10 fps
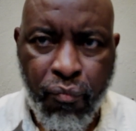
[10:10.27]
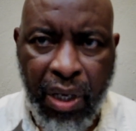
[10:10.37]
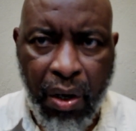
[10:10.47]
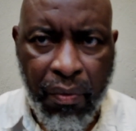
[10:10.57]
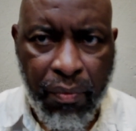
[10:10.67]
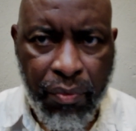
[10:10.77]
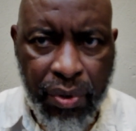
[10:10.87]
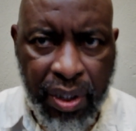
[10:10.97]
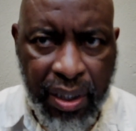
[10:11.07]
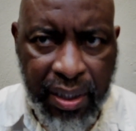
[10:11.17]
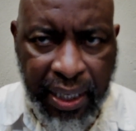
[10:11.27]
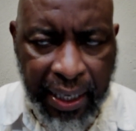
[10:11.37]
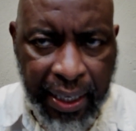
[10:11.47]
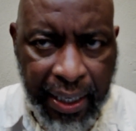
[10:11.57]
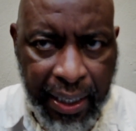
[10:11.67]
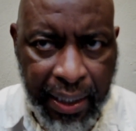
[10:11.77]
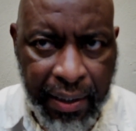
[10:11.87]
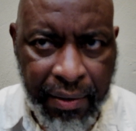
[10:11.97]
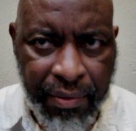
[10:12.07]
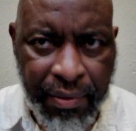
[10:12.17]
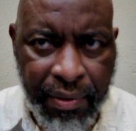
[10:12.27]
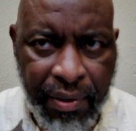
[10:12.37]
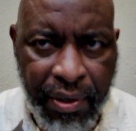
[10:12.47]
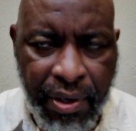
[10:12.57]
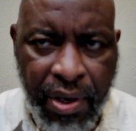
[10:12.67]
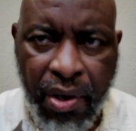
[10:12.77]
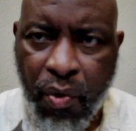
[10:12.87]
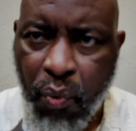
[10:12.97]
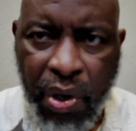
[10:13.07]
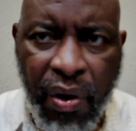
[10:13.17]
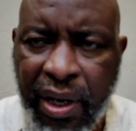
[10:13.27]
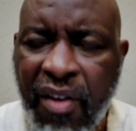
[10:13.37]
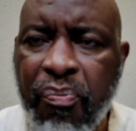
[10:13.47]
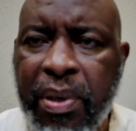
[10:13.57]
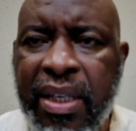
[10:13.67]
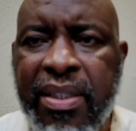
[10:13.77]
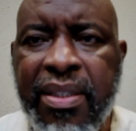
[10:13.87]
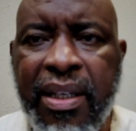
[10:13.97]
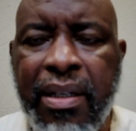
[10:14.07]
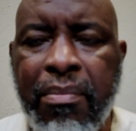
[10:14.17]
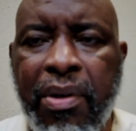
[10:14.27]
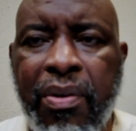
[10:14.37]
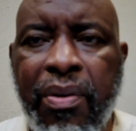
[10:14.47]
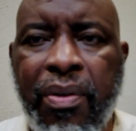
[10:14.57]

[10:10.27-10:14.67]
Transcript: Now, secondly, we don't have priests anymore.